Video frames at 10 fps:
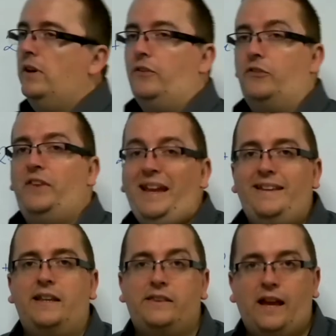really
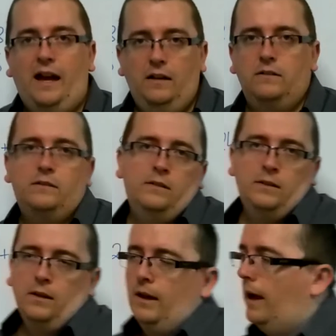stated that,
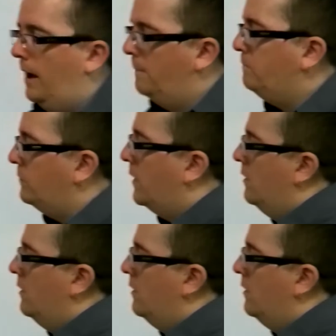um,